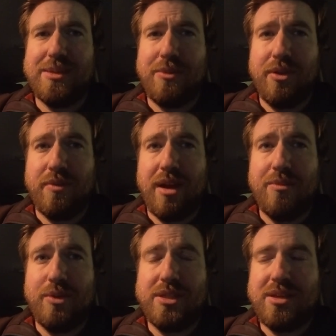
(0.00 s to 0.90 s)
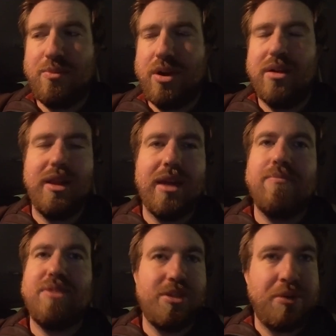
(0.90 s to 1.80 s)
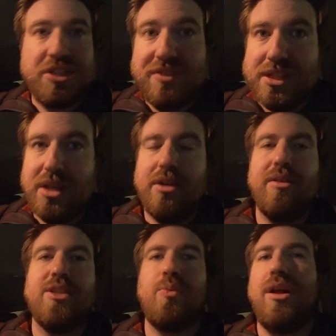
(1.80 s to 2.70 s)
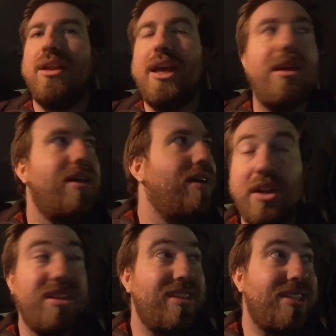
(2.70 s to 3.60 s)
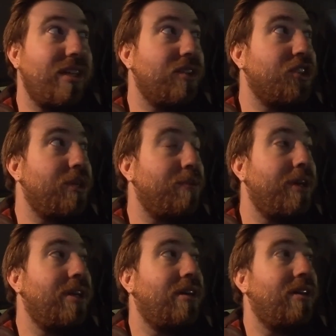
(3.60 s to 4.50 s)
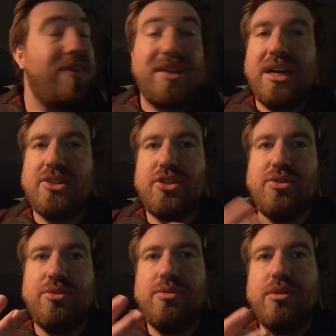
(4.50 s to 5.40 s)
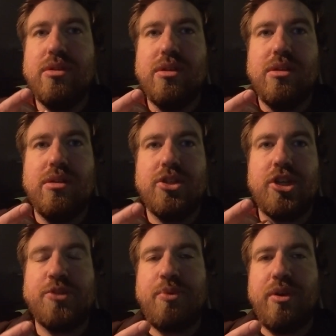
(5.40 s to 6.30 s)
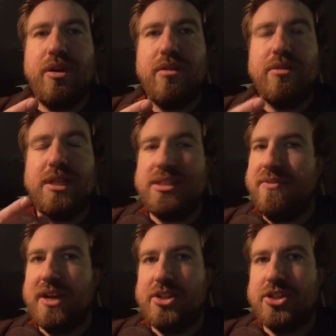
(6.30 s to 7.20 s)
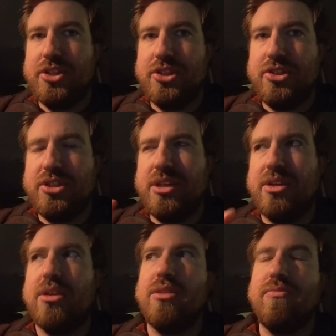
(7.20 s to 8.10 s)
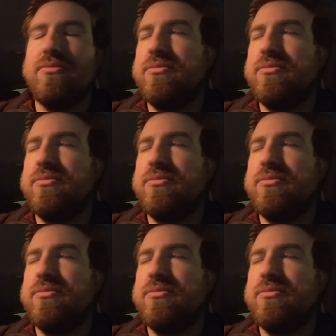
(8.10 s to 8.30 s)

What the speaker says: some other random one somewhere. Like, there's a bunch of us here, it's well lit. Shout out to this dealership. They've got 2 ChargePoint DC fast chargers that are